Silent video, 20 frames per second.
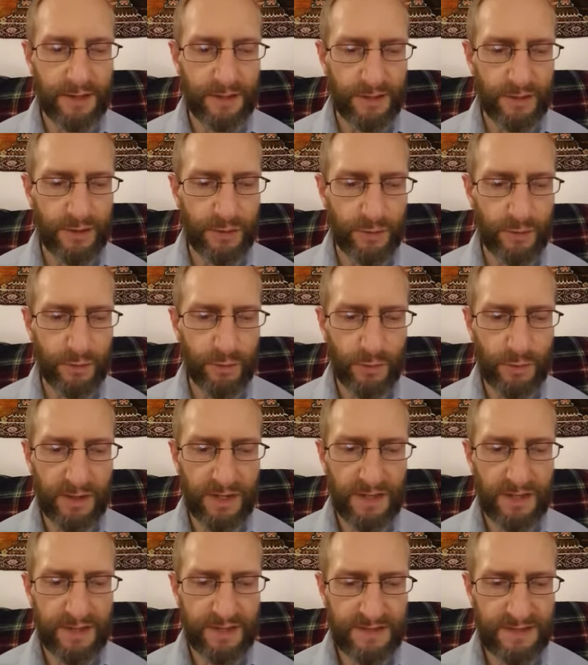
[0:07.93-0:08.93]
who
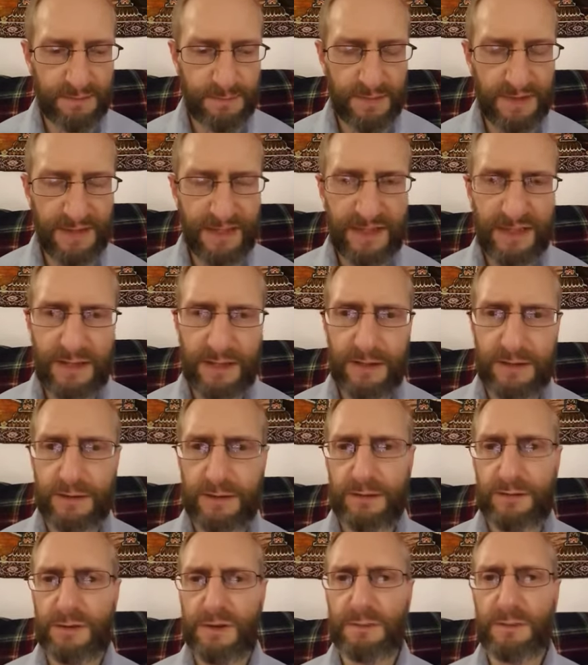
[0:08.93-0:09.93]
has been
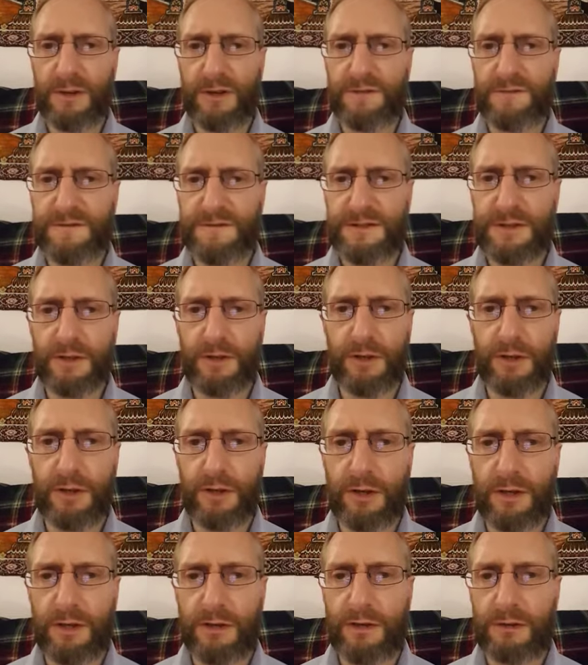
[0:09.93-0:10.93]
rebuffed or